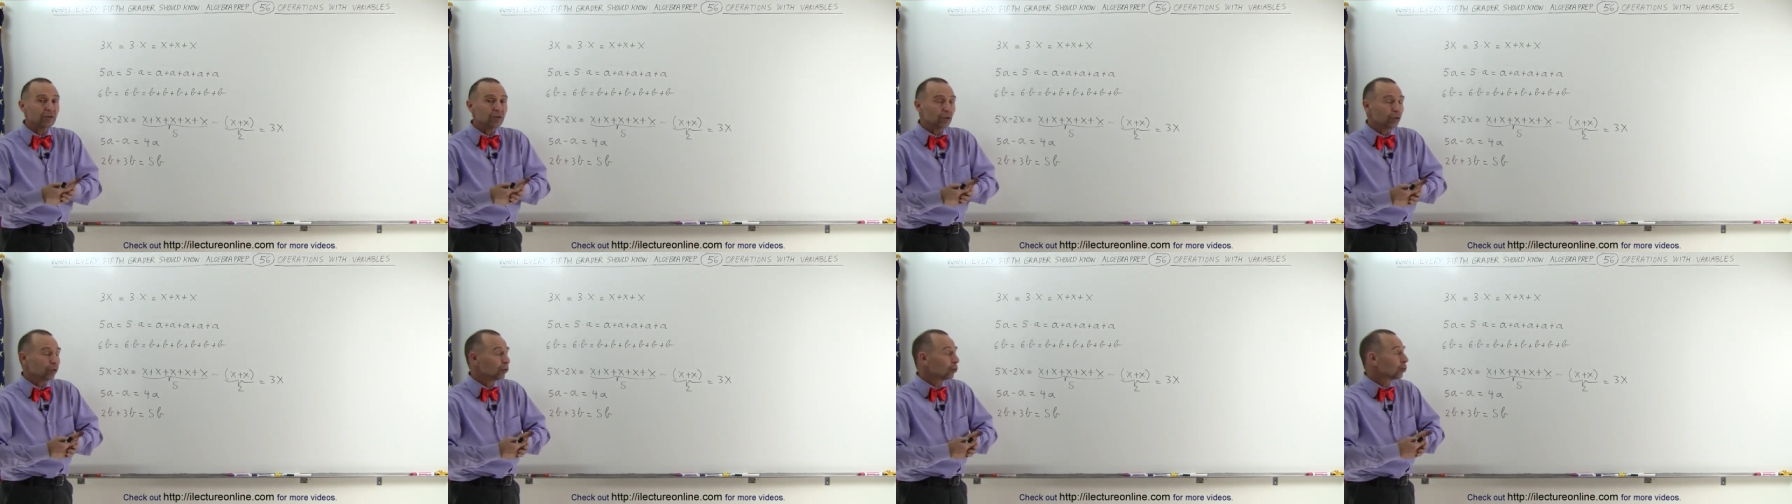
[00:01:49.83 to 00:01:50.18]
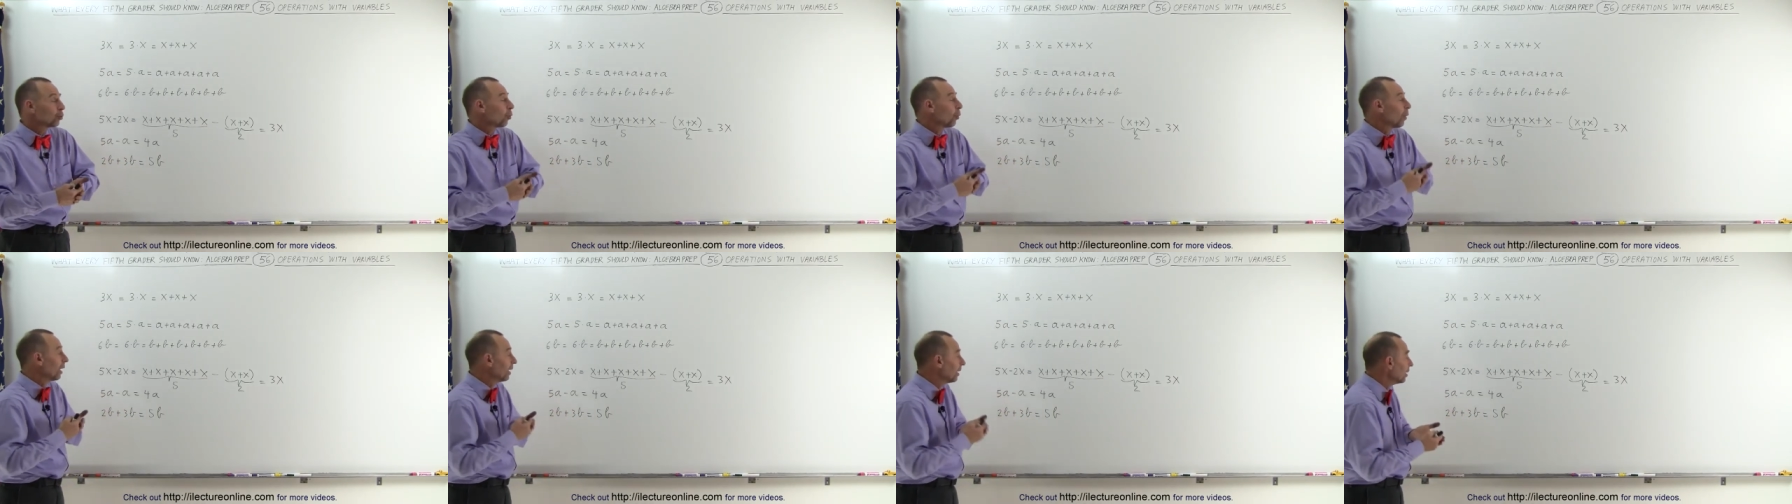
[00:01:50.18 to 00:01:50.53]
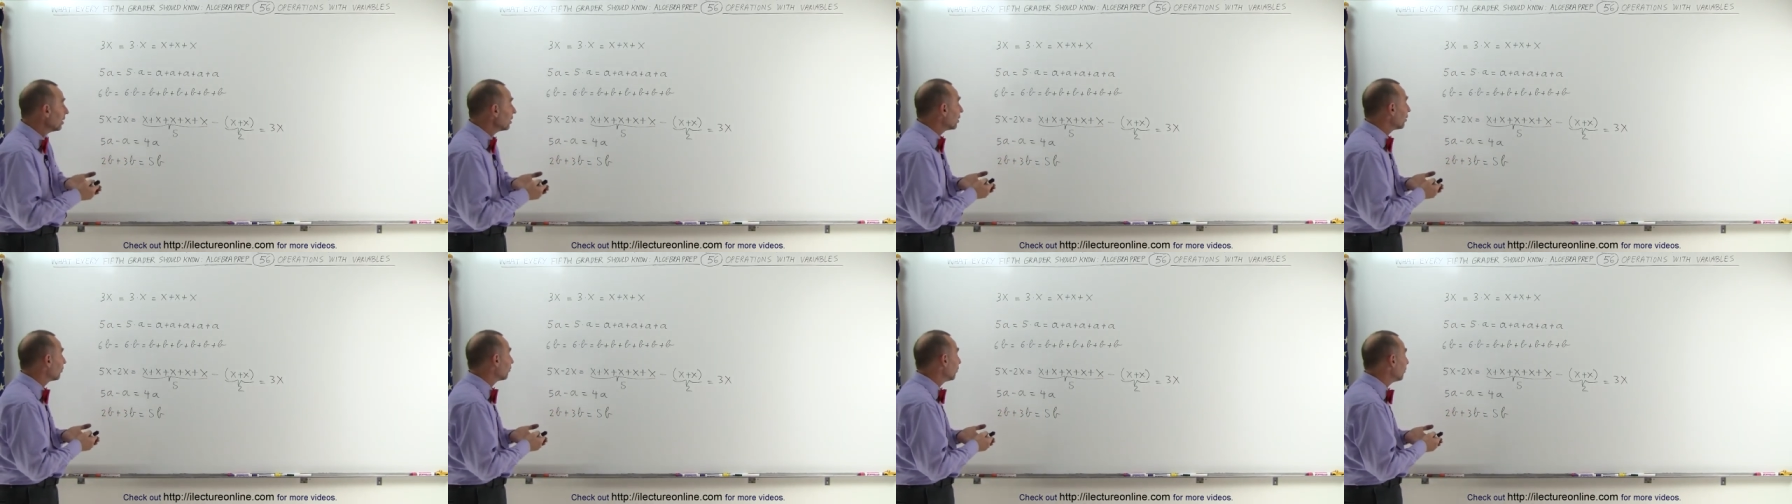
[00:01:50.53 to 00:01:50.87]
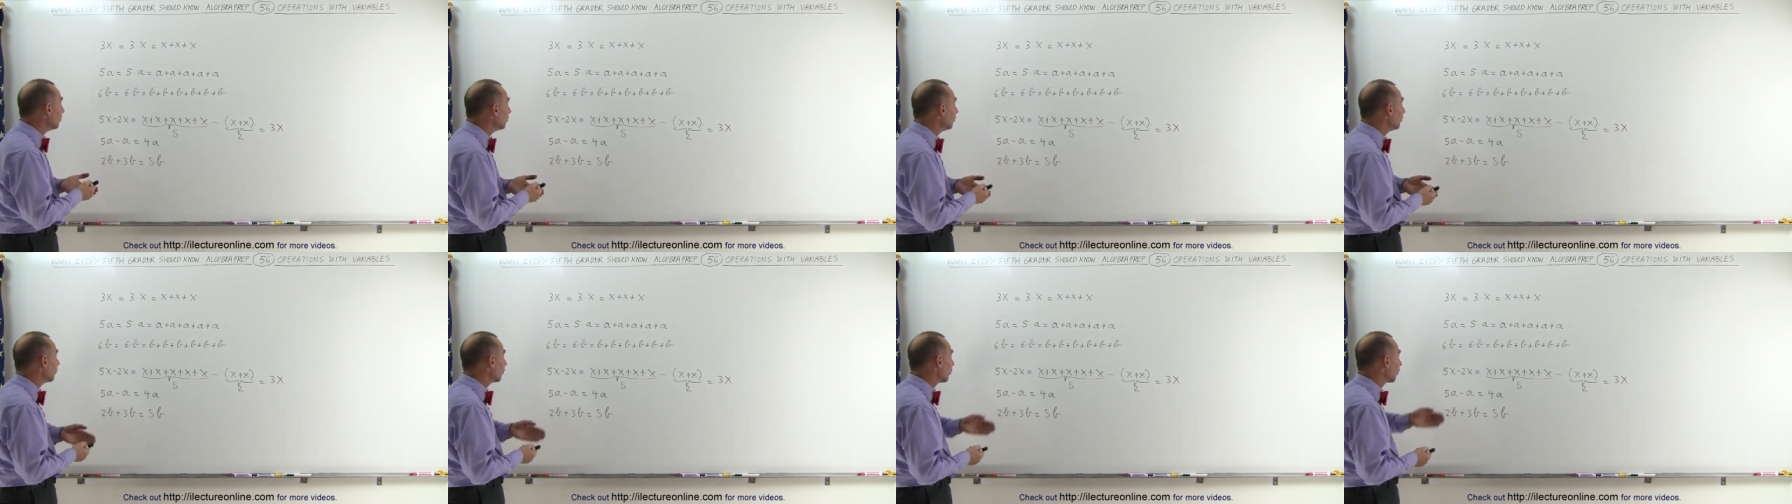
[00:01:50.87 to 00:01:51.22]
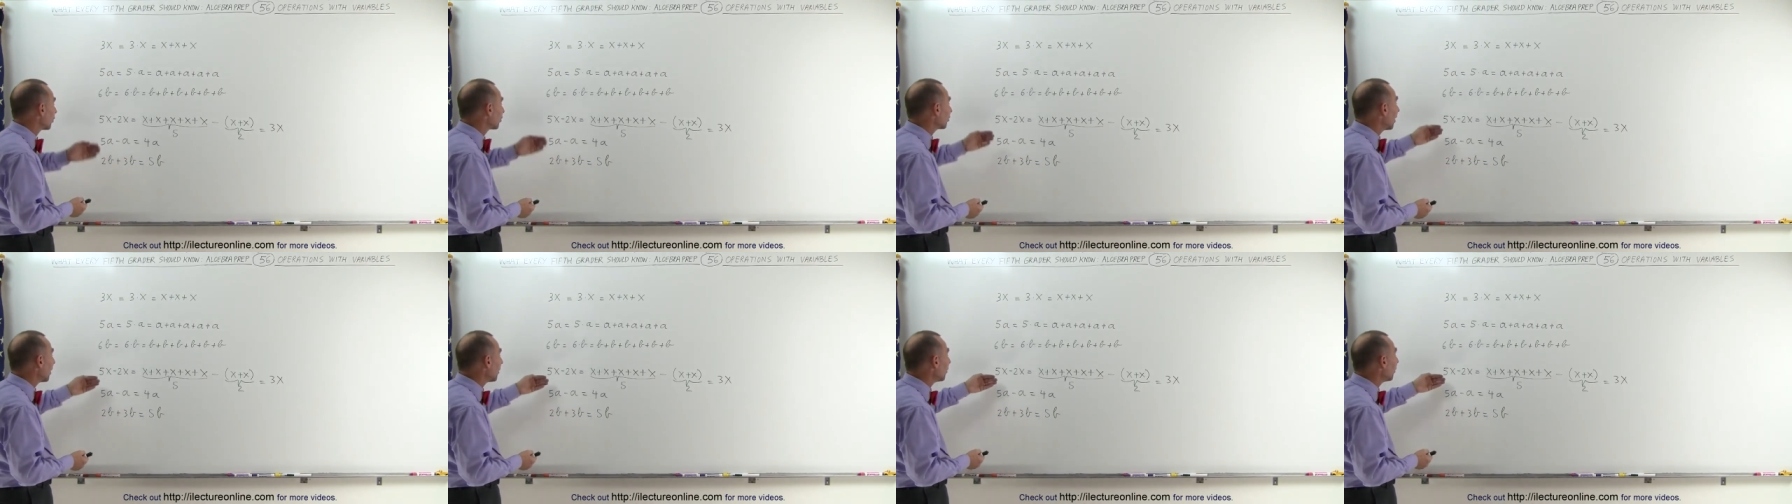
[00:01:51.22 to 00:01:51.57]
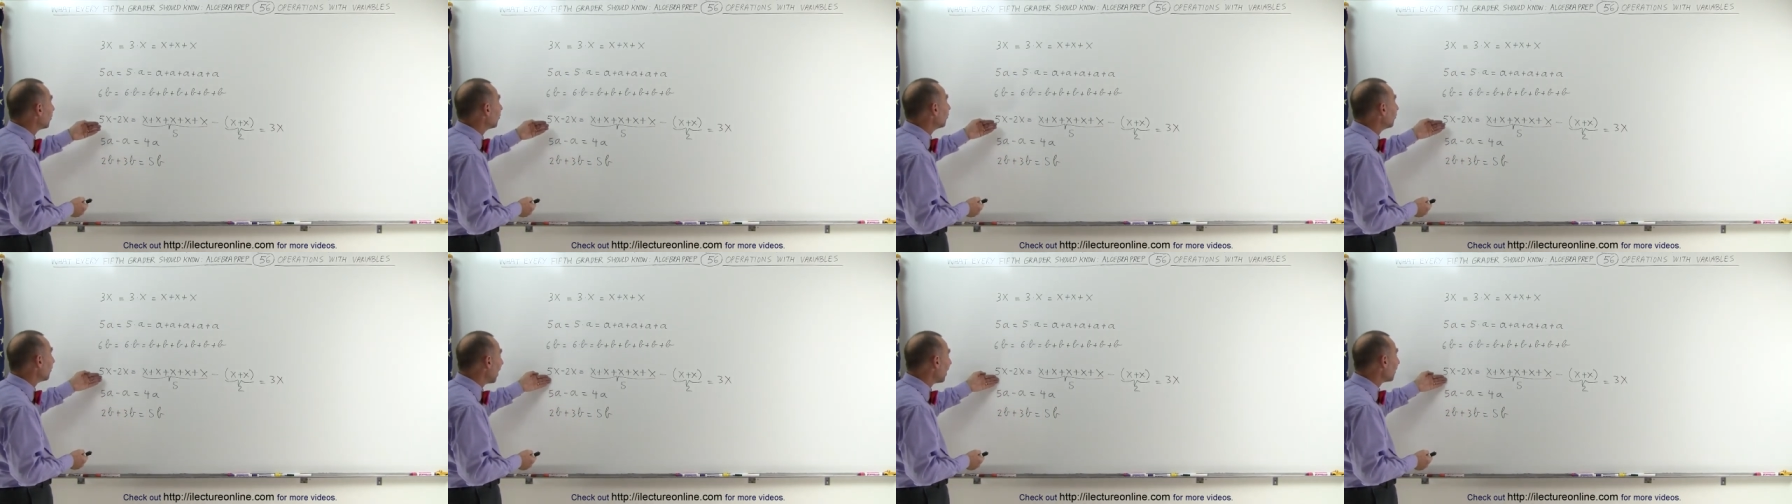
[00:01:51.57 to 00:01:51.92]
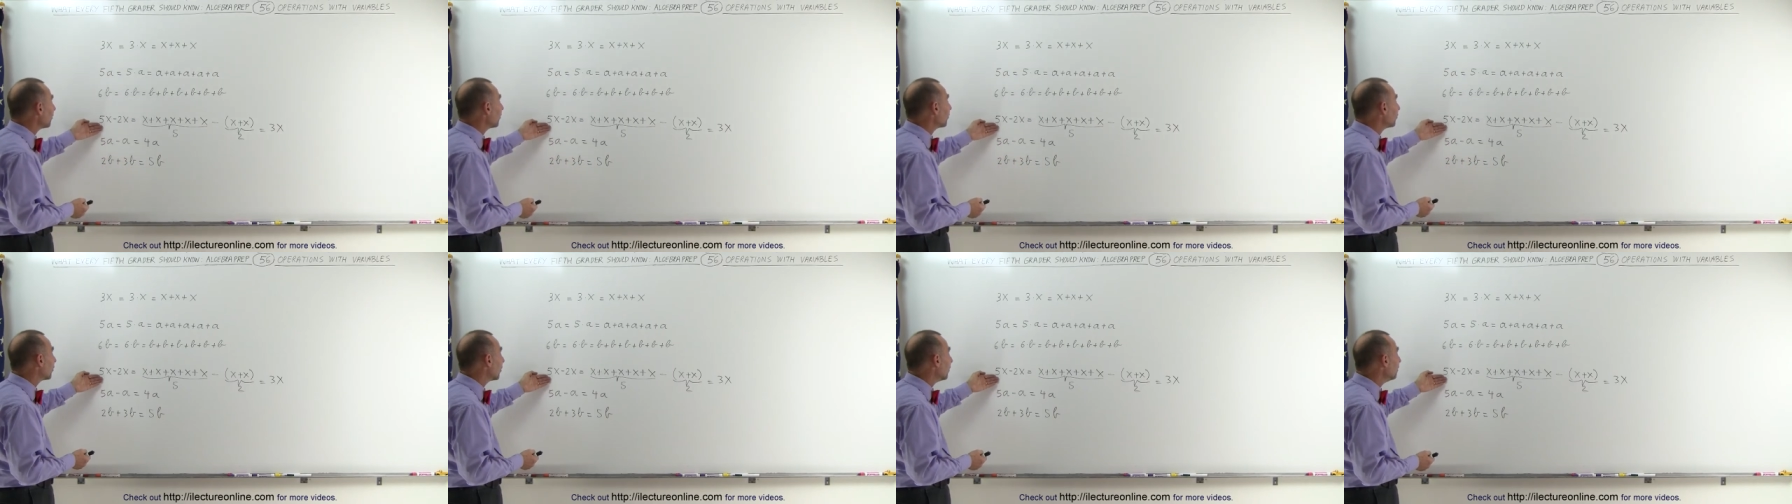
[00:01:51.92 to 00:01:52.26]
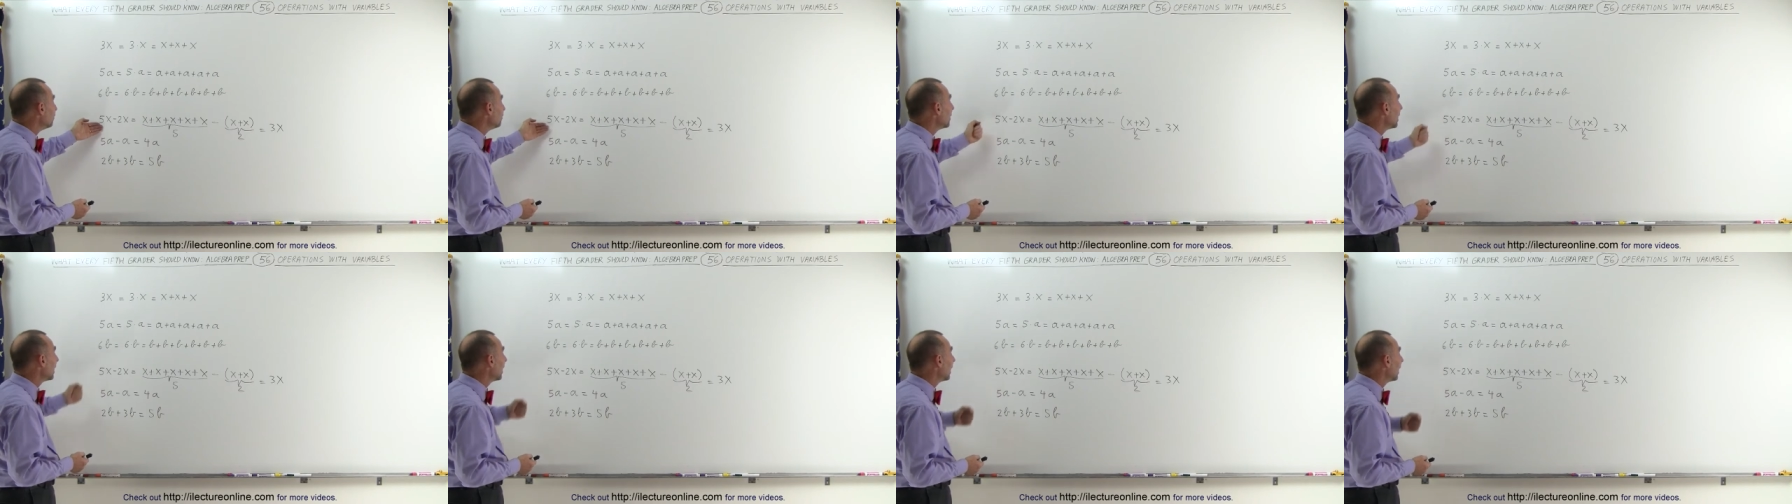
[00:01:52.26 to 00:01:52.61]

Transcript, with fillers: certain quantity of them, for example 5 of them,